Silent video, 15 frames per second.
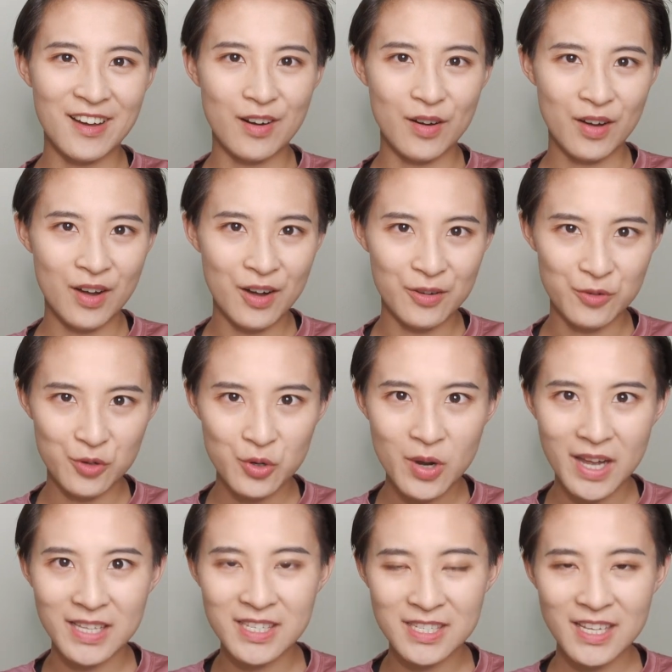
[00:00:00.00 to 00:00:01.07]

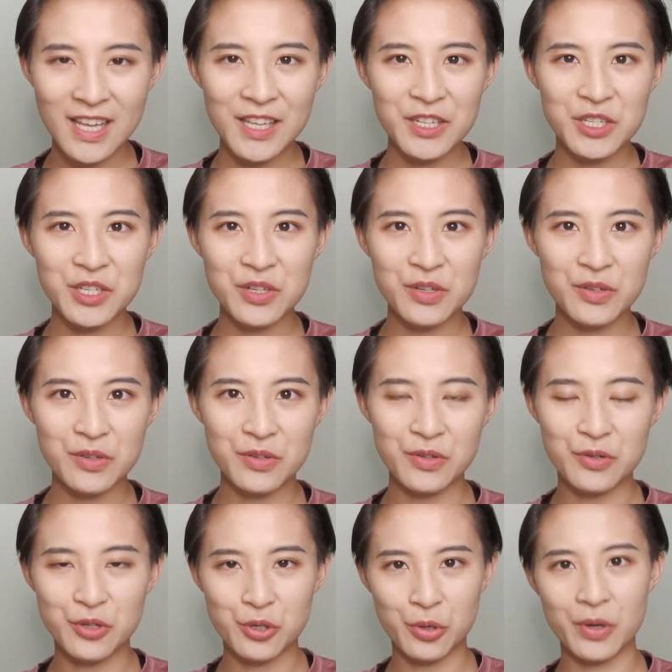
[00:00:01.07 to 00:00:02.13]
contracts
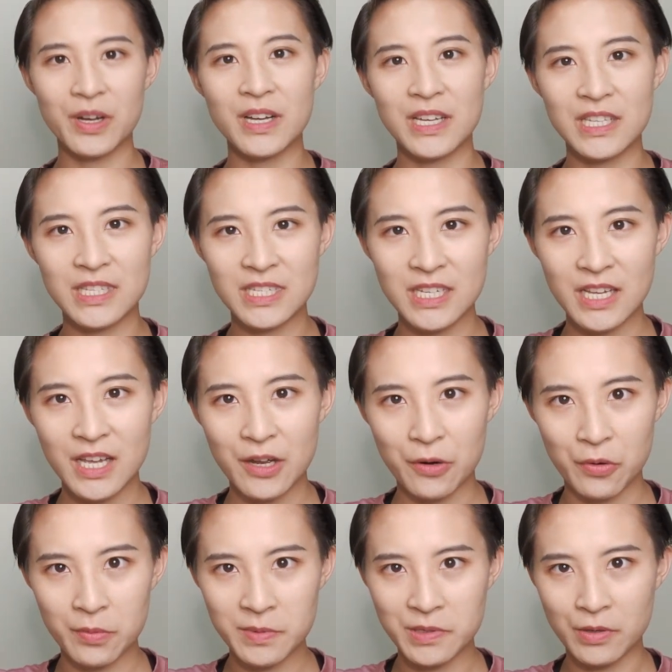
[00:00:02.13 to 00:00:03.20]
to trade
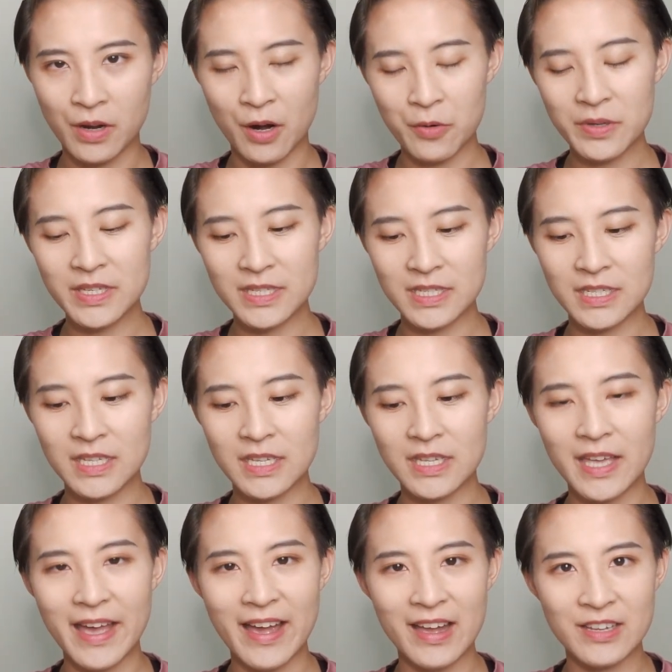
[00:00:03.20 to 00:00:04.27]

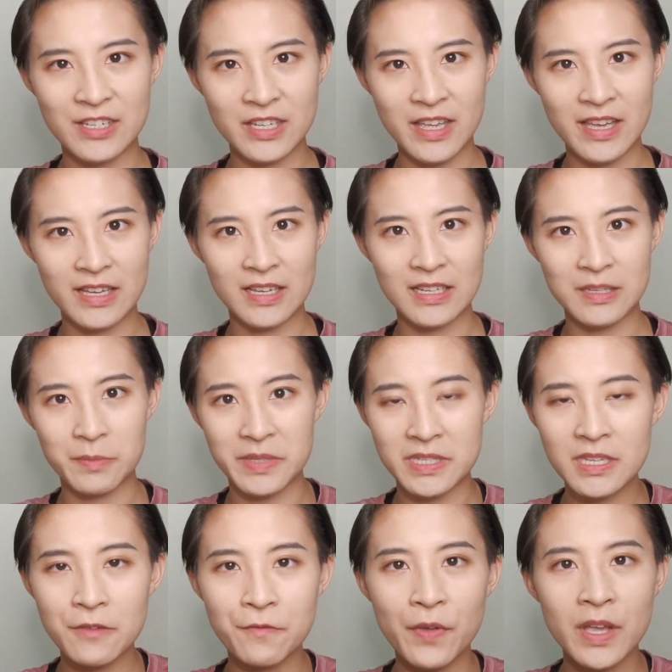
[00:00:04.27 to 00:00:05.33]
cryptocurrency at a
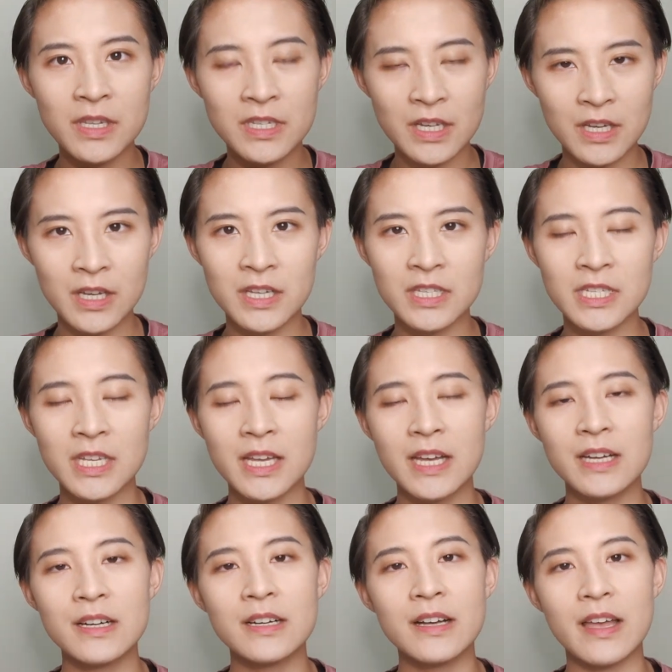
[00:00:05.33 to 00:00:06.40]
specific date
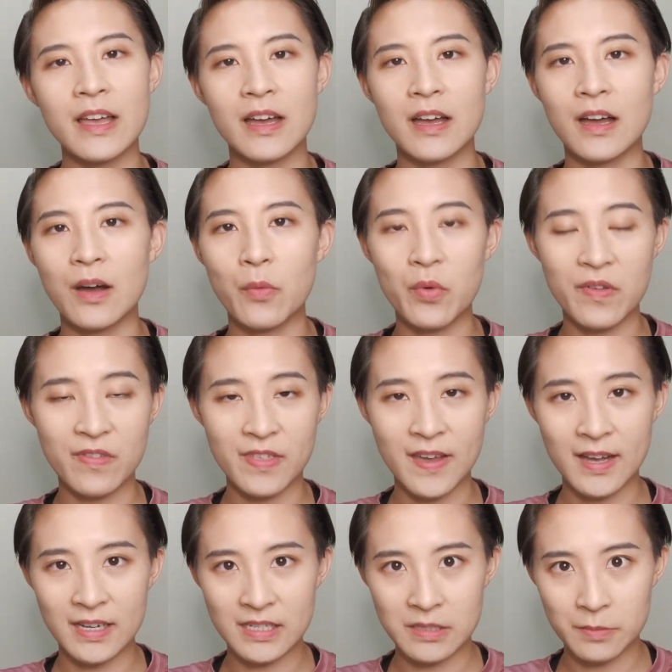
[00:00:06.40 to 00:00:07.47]
and with
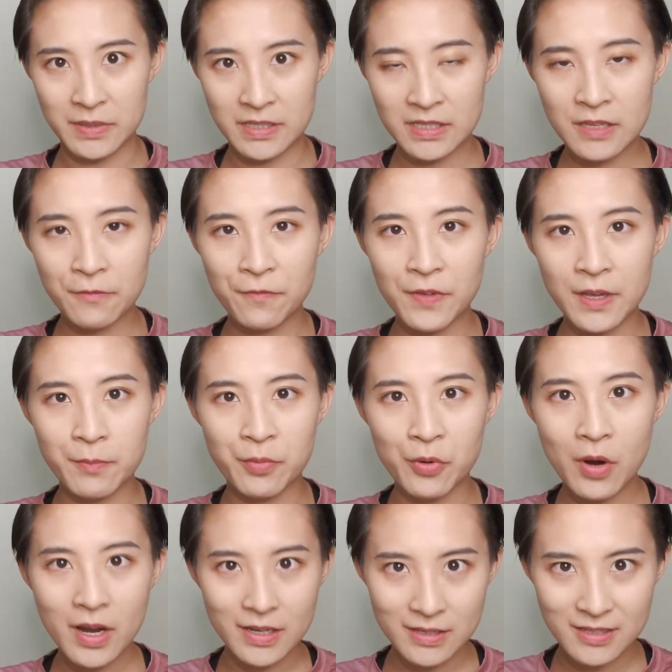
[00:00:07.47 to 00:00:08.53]
a specific
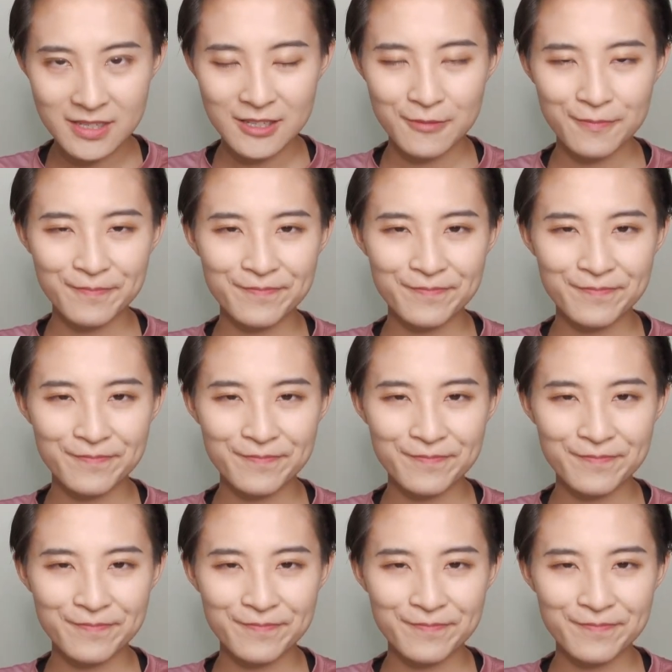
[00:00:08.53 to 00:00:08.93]
price.